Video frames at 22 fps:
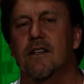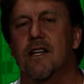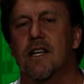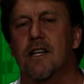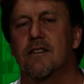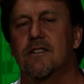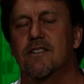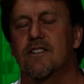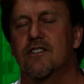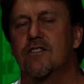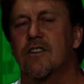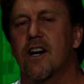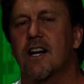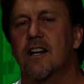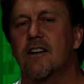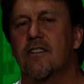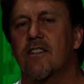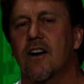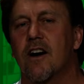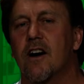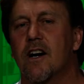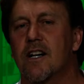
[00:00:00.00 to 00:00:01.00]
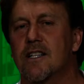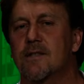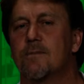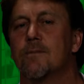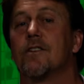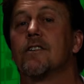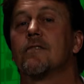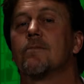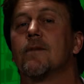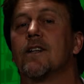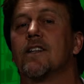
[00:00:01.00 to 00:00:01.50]
In Australia, the highest
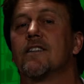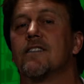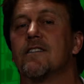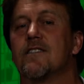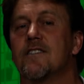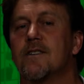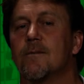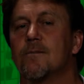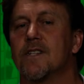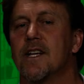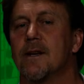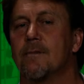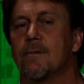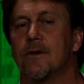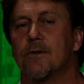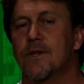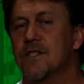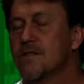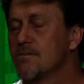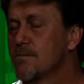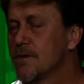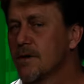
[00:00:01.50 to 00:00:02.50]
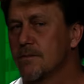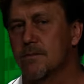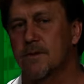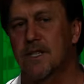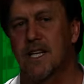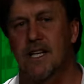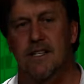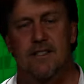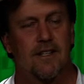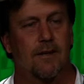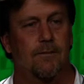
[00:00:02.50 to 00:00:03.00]
birth month is September, which
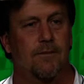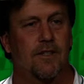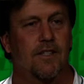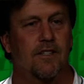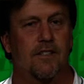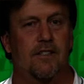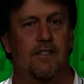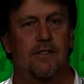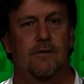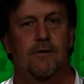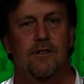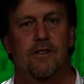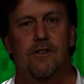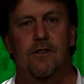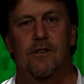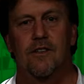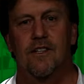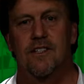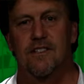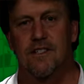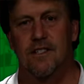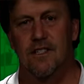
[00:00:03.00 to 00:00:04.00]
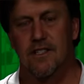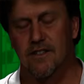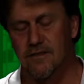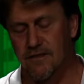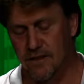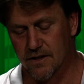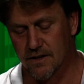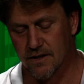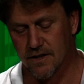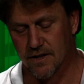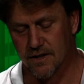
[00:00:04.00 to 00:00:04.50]
probably has something to do with New Year's
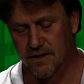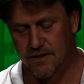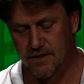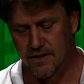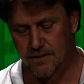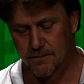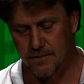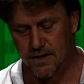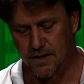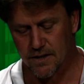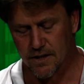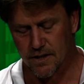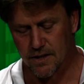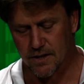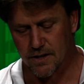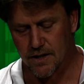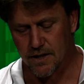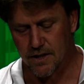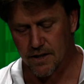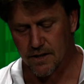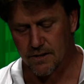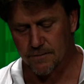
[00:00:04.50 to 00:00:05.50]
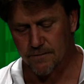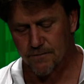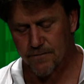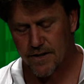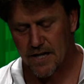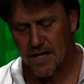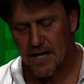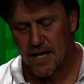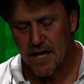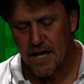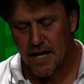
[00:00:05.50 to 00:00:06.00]
Eve, I think, something like that.
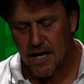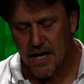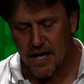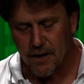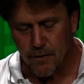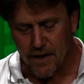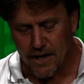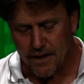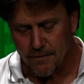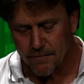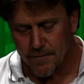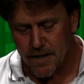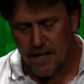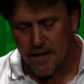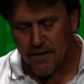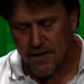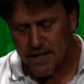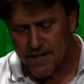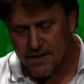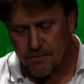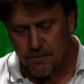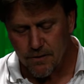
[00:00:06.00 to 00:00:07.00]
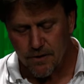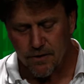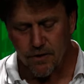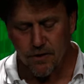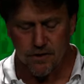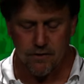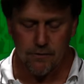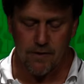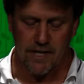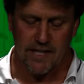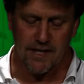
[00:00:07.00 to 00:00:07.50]
Anyway, that's
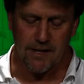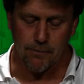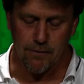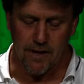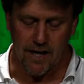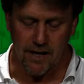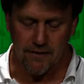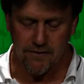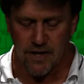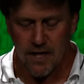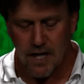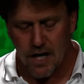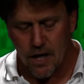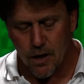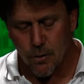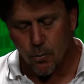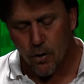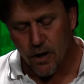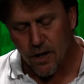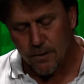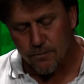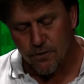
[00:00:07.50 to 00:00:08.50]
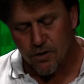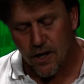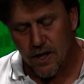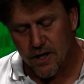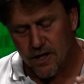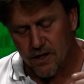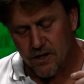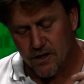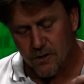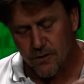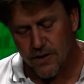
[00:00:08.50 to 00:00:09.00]
not directly relevant. What I'm
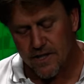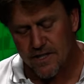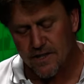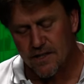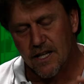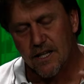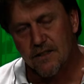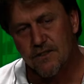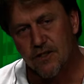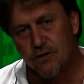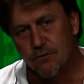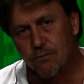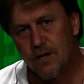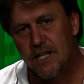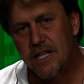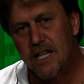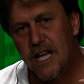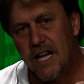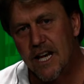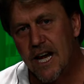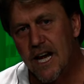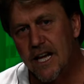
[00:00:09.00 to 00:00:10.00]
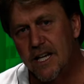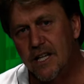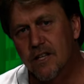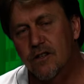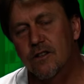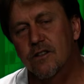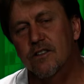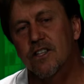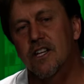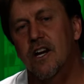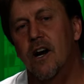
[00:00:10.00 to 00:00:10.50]
trying to do is you read that
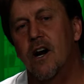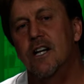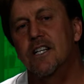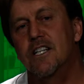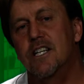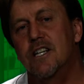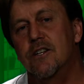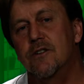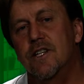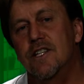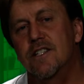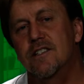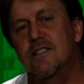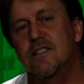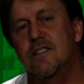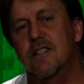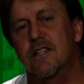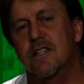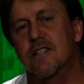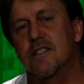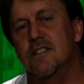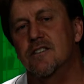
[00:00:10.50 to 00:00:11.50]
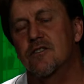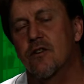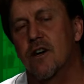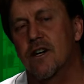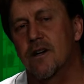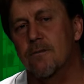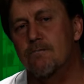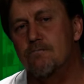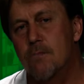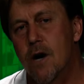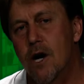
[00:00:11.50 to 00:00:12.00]
article, the idea is that it's
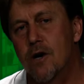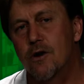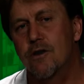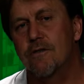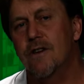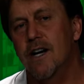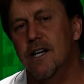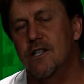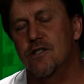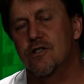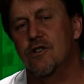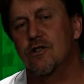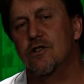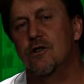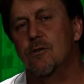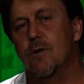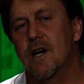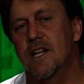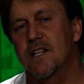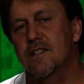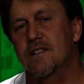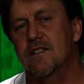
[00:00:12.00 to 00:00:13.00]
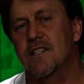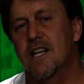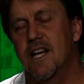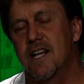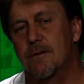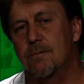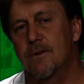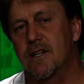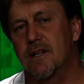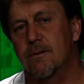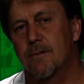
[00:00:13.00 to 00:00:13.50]
trying to motivate you to
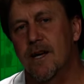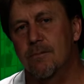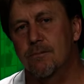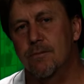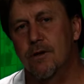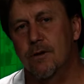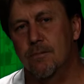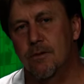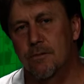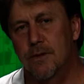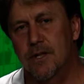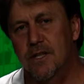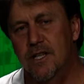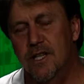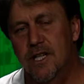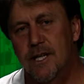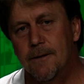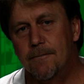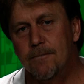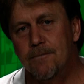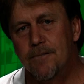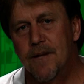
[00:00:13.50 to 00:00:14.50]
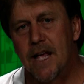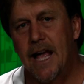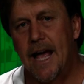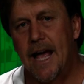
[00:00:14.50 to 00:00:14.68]
understand a bit about probability,